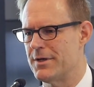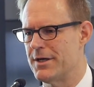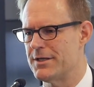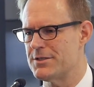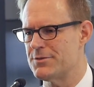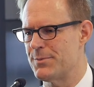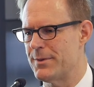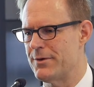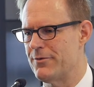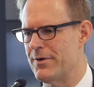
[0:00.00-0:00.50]

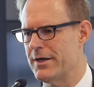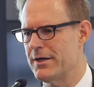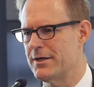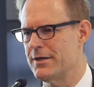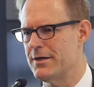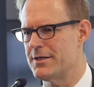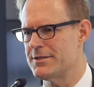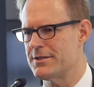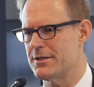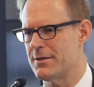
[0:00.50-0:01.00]
It's been
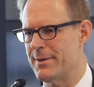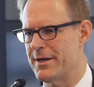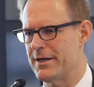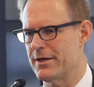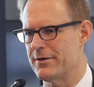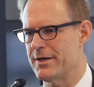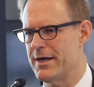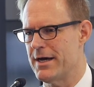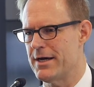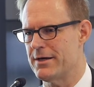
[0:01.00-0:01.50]
recognized at the
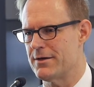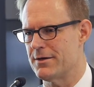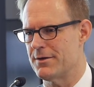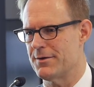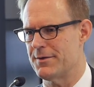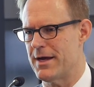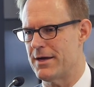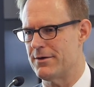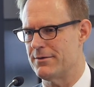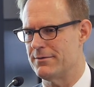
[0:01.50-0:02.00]
Bank of
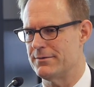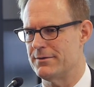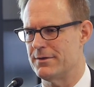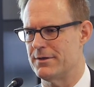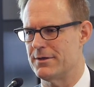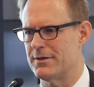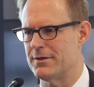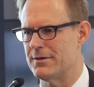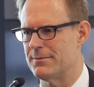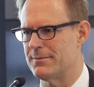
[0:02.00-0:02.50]
Canada
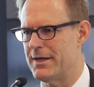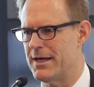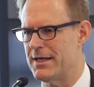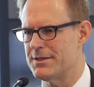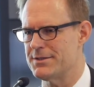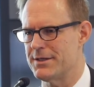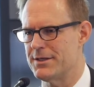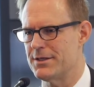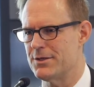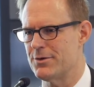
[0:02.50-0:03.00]
that
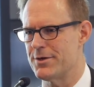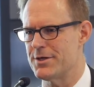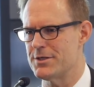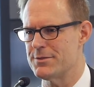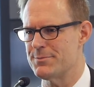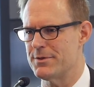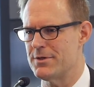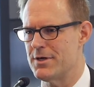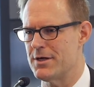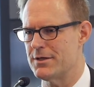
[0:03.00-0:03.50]
has
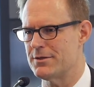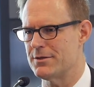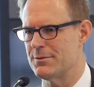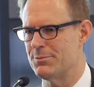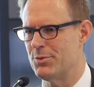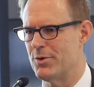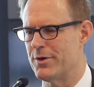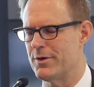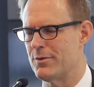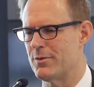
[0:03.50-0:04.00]
increased, but not to the
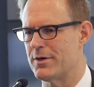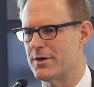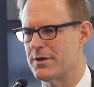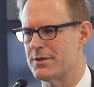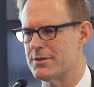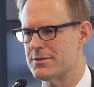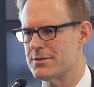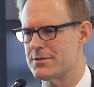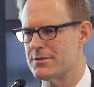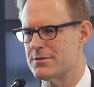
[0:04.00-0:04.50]
point where
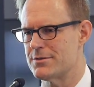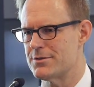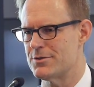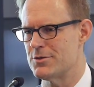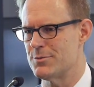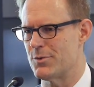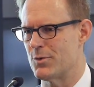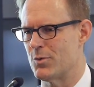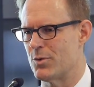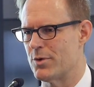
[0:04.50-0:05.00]
it's
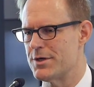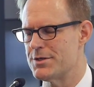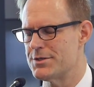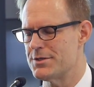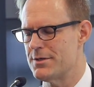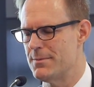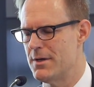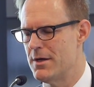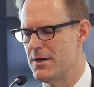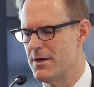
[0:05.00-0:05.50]
super
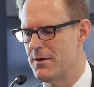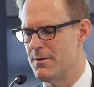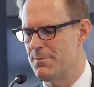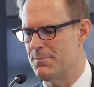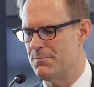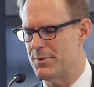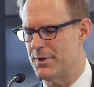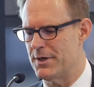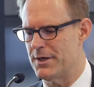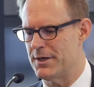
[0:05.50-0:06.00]
worrisome.
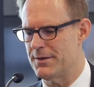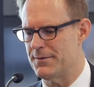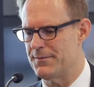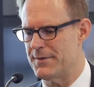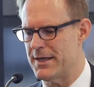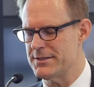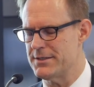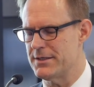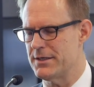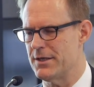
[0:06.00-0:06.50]
But
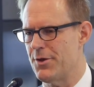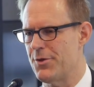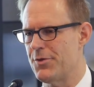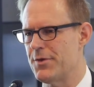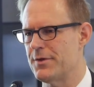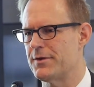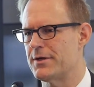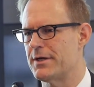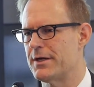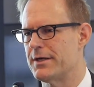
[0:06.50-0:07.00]
that's another
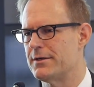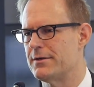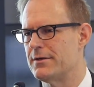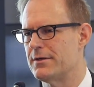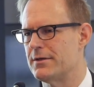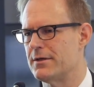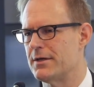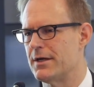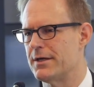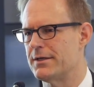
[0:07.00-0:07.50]
thing that
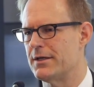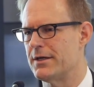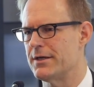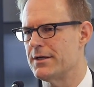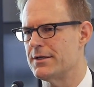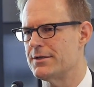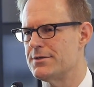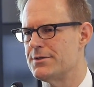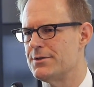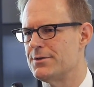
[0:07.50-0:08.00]
I'd
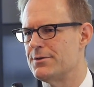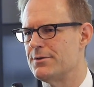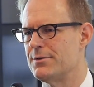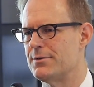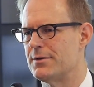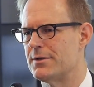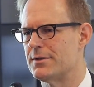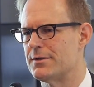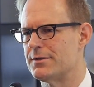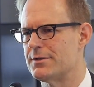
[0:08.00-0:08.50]
like
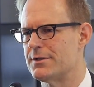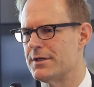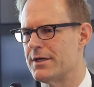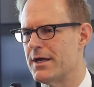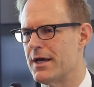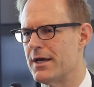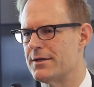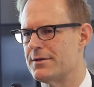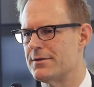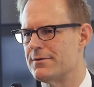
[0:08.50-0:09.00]
to
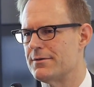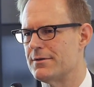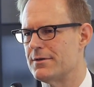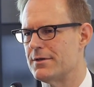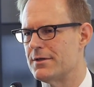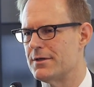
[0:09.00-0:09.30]
get